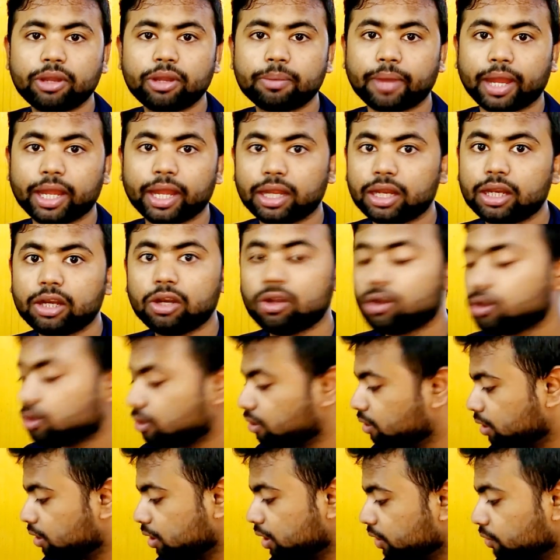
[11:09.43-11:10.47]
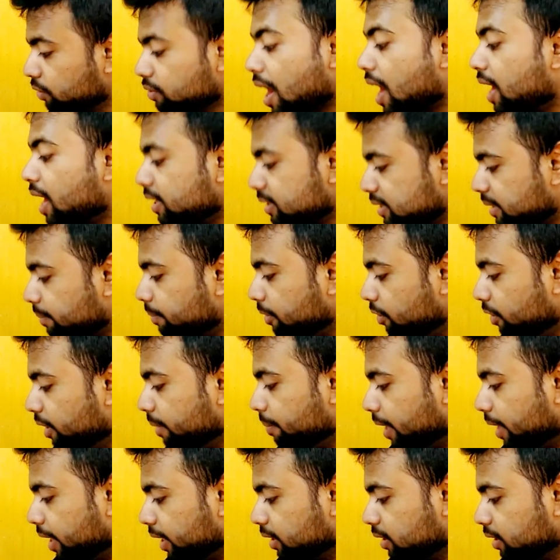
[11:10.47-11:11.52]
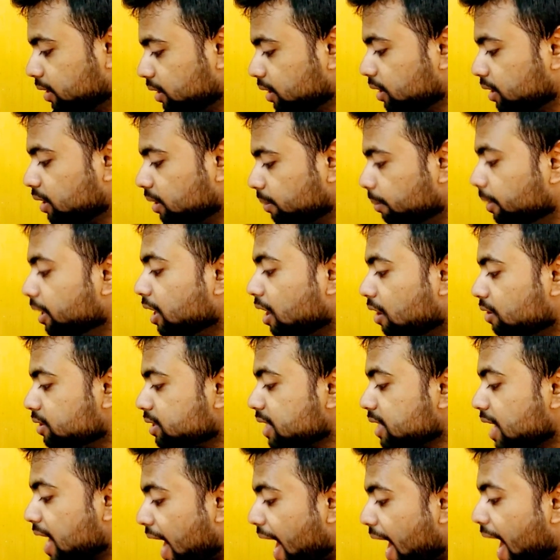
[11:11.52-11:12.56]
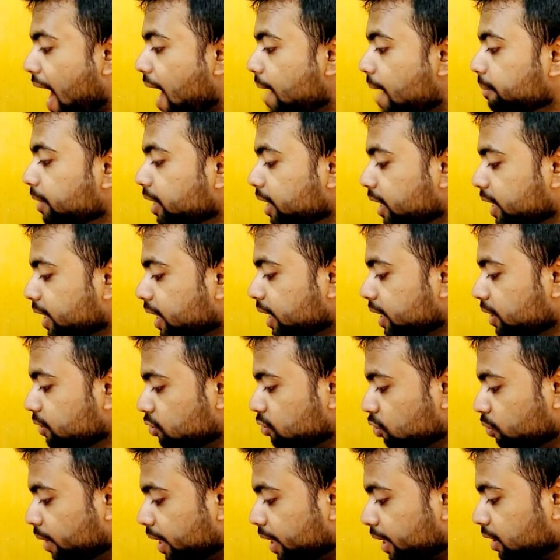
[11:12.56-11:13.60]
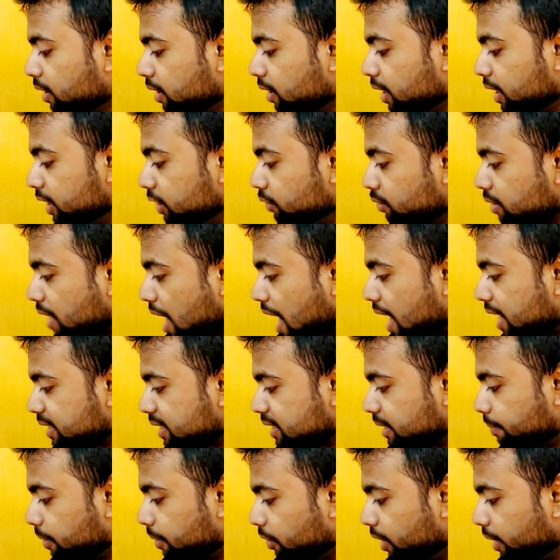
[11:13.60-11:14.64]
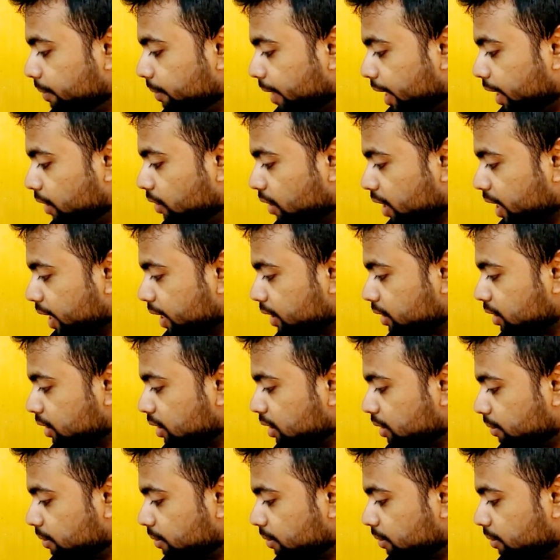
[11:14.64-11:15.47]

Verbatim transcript: PewDiePie. No, you can't say PewDiePie, because I am Indian YouTuber. You can't say PewDiePie, okay?